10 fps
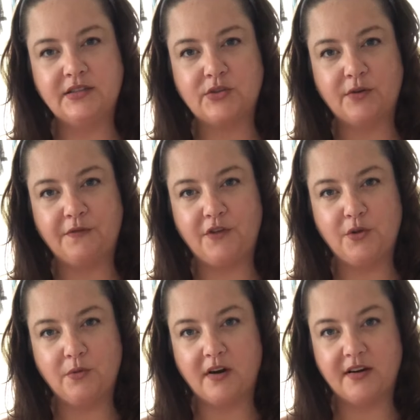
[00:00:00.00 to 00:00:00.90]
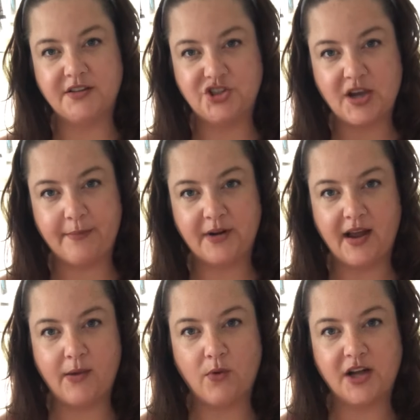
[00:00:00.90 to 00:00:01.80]
So if you are a
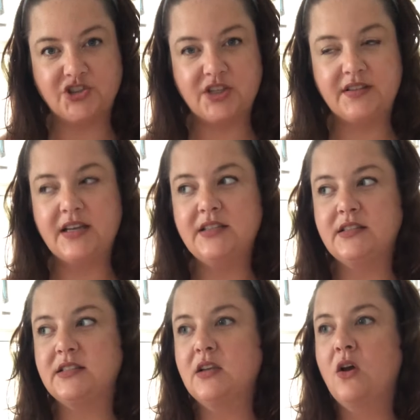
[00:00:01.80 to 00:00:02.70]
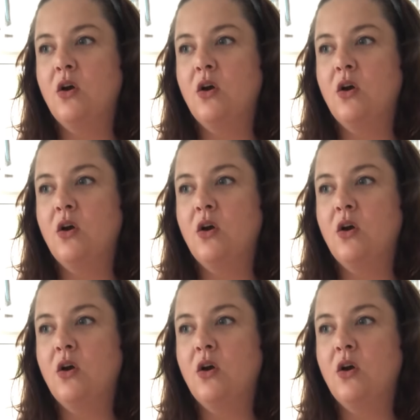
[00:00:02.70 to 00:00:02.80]
Gemini watching this